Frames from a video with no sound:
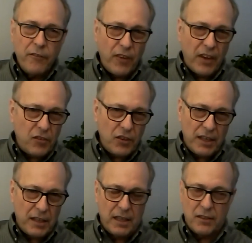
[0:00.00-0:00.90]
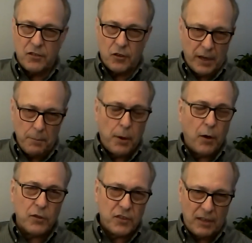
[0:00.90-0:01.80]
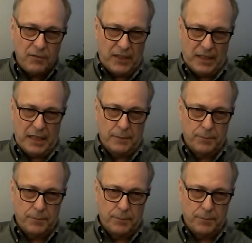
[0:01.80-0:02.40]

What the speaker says: fidgetiness or impulsivity.